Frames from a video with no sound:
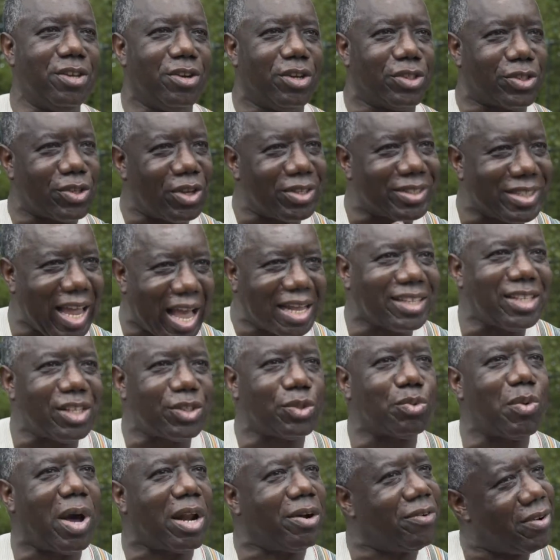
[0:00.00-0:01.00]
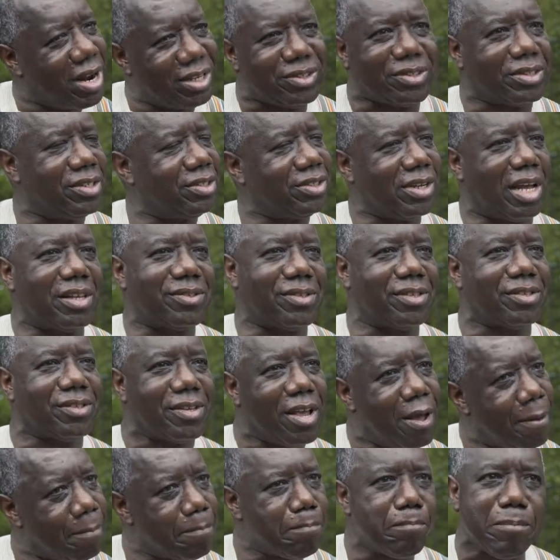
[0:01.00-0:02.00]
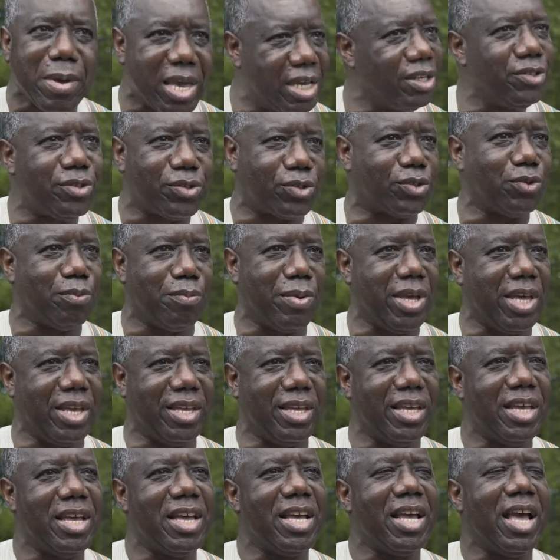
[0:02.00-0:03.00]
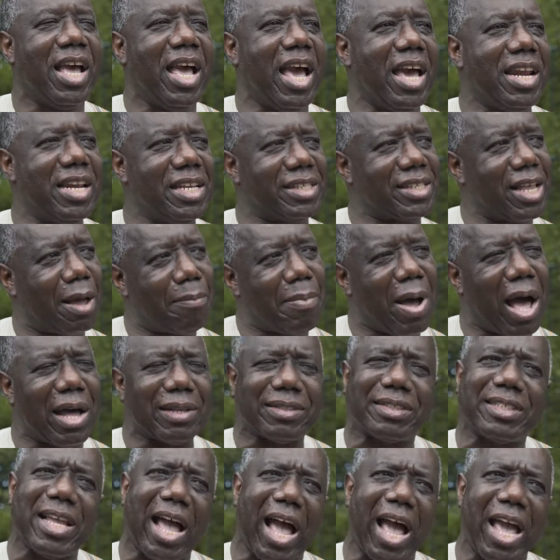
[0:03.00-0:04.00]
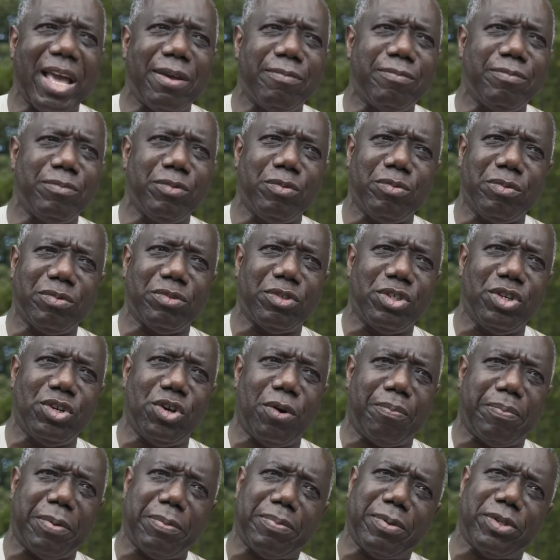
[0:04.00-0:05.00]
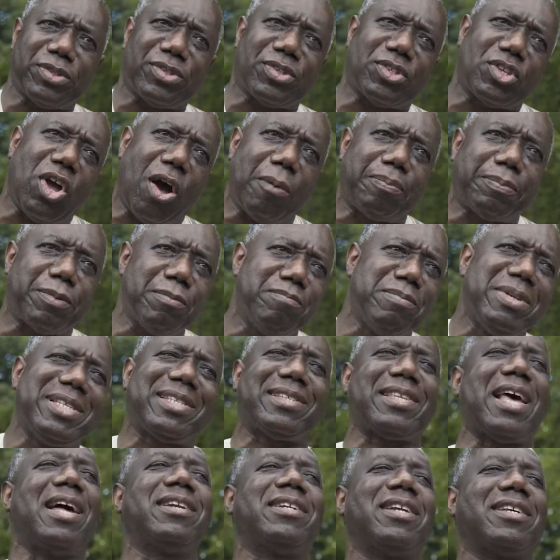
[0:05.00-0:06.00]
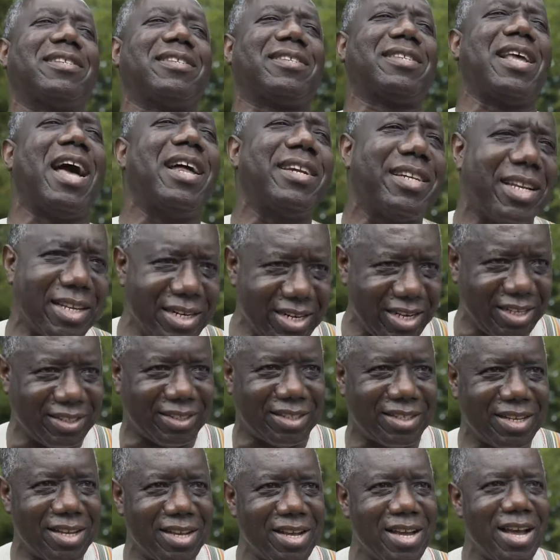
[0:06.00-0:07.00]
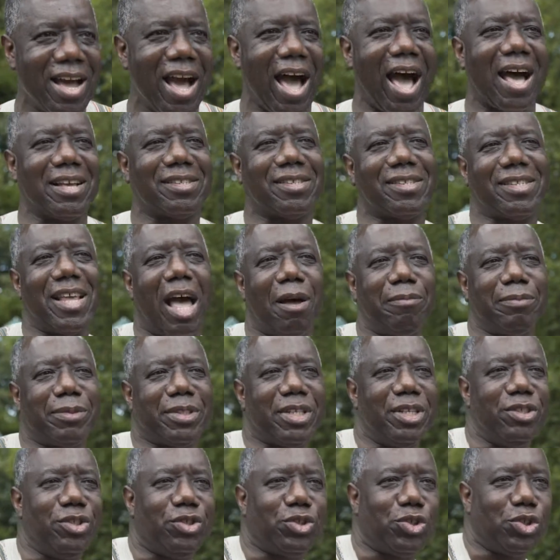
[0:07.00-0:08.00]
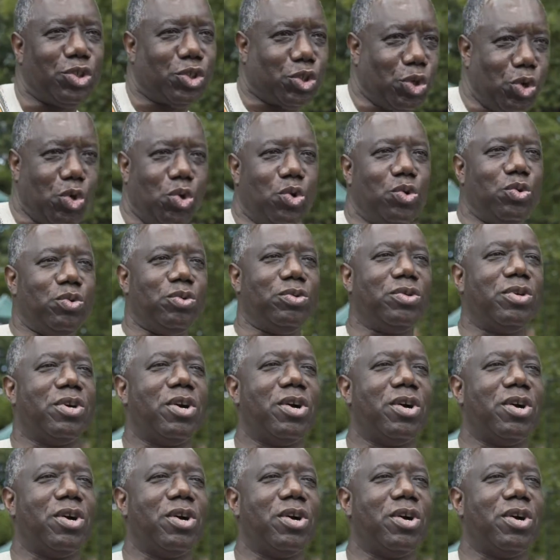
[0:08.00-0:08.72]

So that is what racial justice means to me. And it's about time, people stop misunderstanding it as something to do